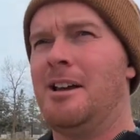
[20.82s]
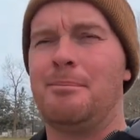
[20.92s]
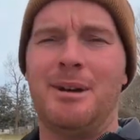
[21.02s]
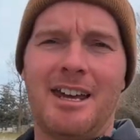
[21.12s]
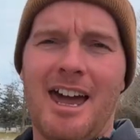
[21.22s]

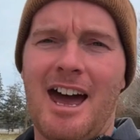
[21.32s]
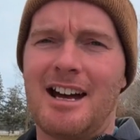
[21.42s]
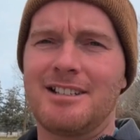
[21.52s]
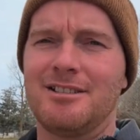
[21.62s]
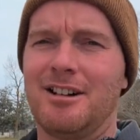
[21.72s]
being
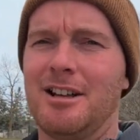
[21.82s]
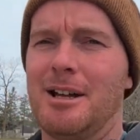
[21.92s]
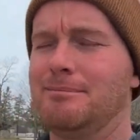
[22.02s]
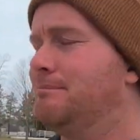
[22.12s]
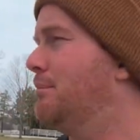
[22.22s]
hacked and all that
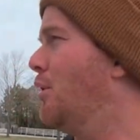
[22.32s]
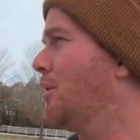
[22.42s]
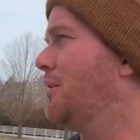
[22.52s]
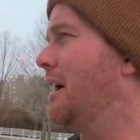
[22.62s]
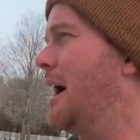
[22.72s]
bull
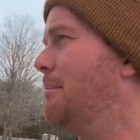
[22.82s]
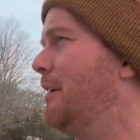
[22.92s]
crap.